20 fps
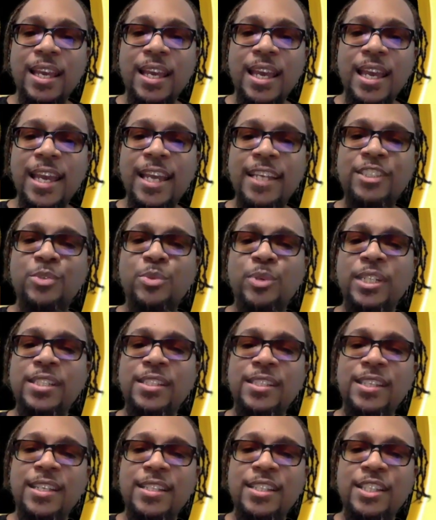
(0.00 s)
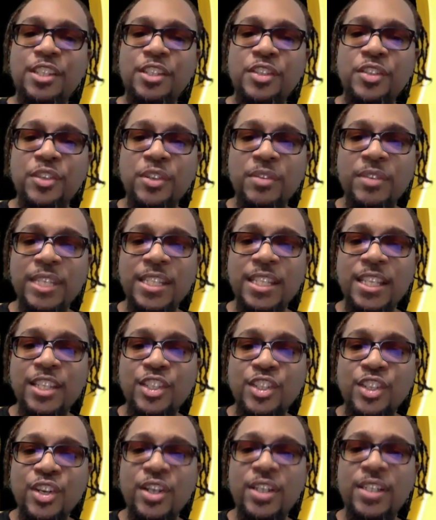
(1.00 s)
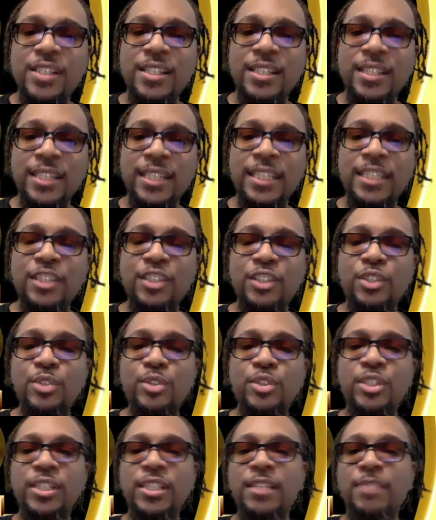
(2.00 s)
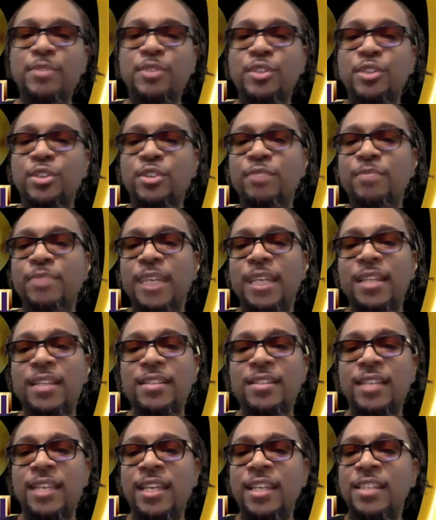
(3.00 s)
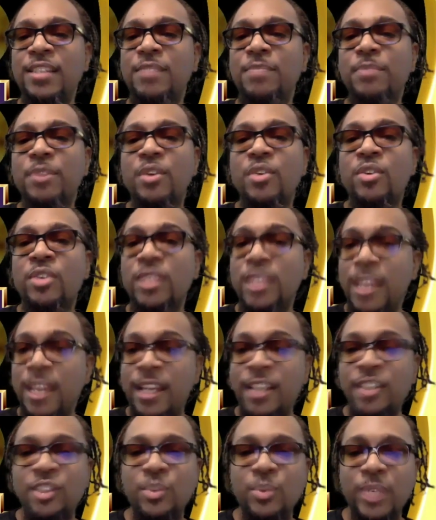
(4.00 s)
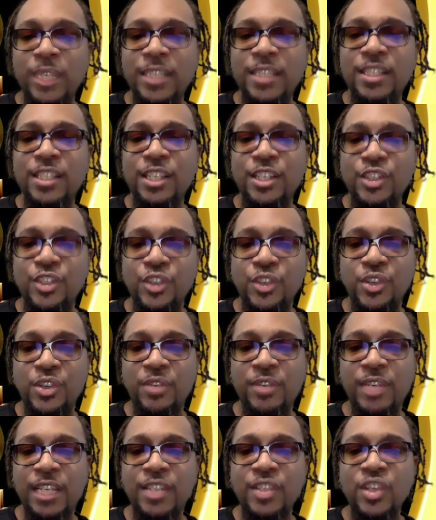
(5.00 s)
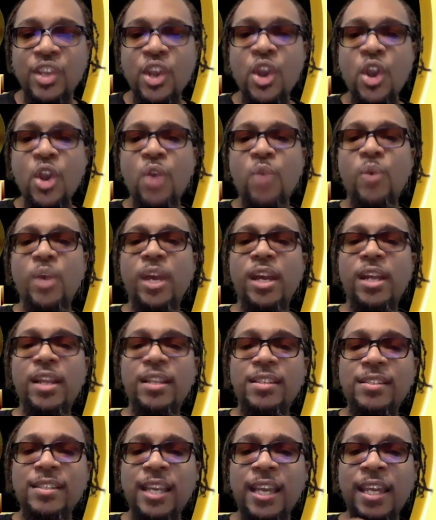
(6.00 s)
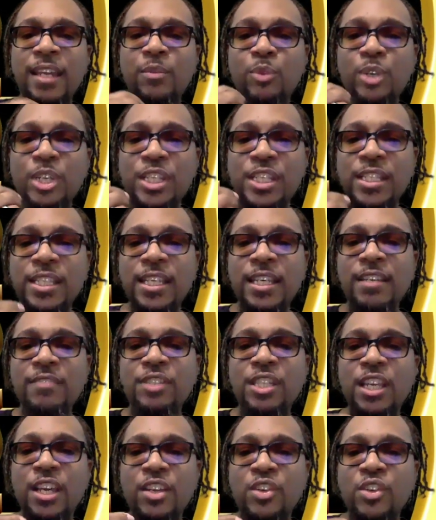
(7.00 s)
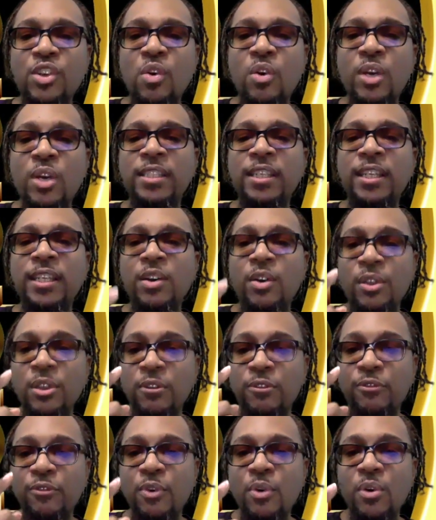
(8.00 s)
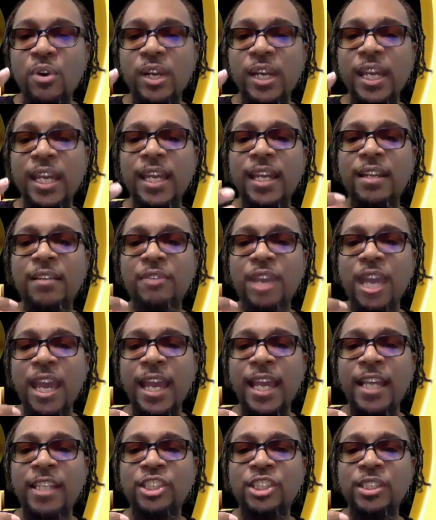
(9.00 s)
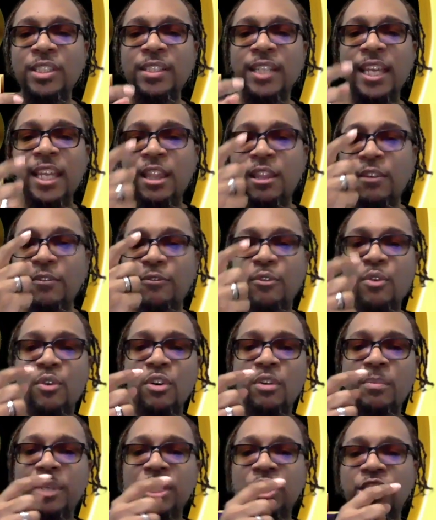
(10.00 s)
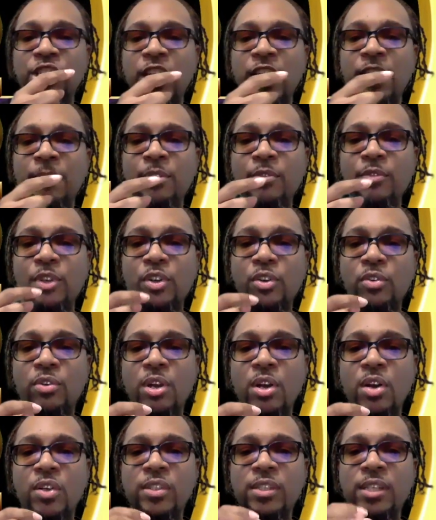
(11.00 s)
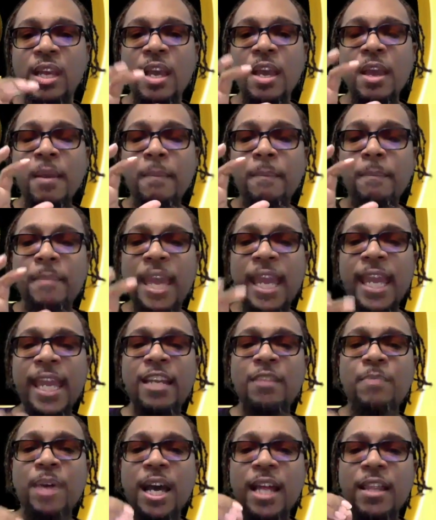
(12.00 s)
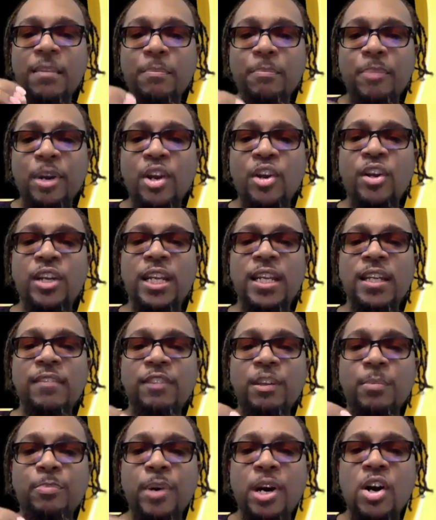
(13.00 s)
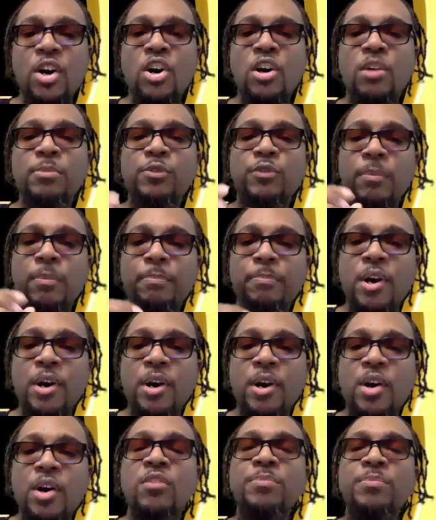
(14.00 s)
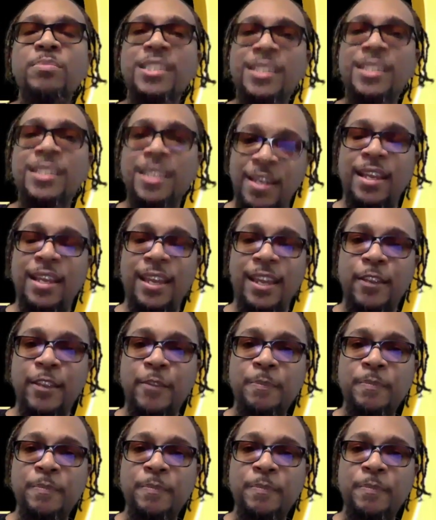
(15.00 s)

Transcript: Ash Wednesday is the service that starts Lent, usually observed by the saints on an Ash Wednesday service where the saint receives the anointing on the forehead of ashes in the form and shape of a cross made by the burning of the palms from Palm Sunday